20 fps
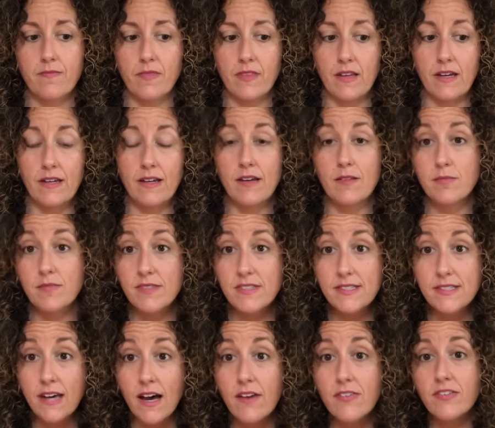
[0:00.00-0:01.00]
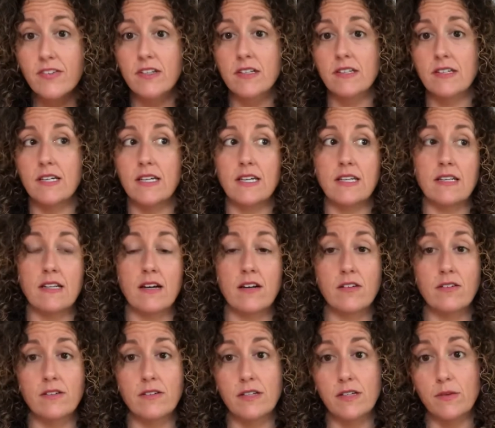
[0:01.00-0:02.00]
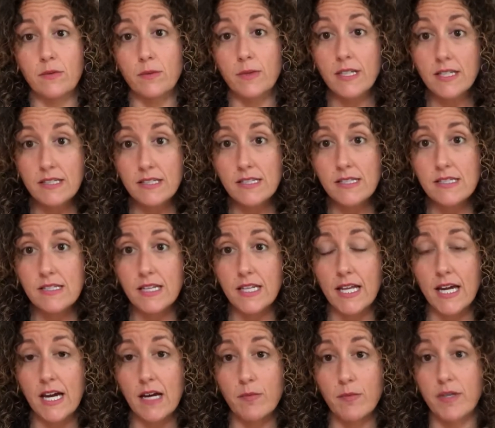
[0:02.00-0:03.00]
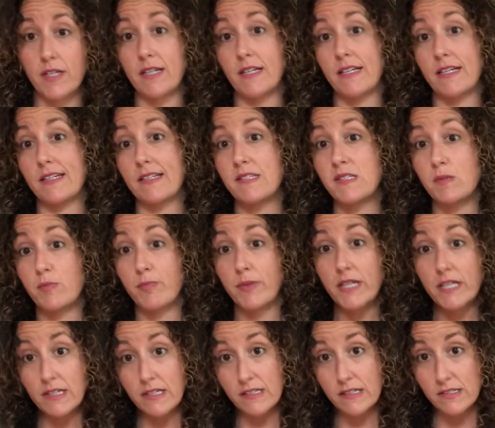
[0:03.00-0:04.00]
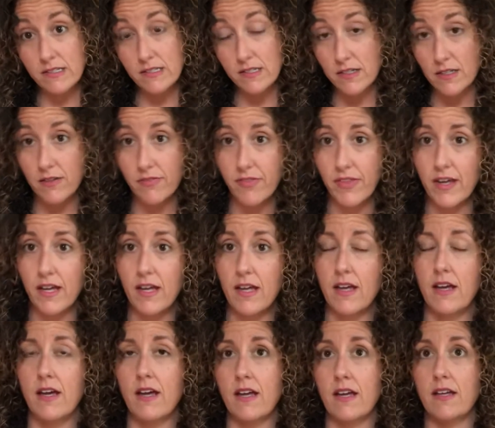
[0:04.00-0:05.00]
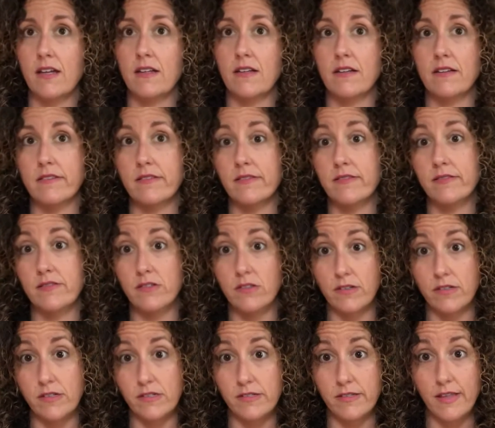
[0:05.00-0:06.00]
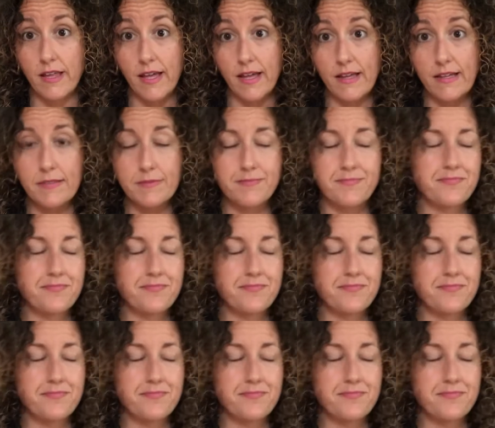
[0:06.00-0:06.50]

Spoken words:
And I'm definitely not only a witness to that, but an experiencer of that. And so there's that.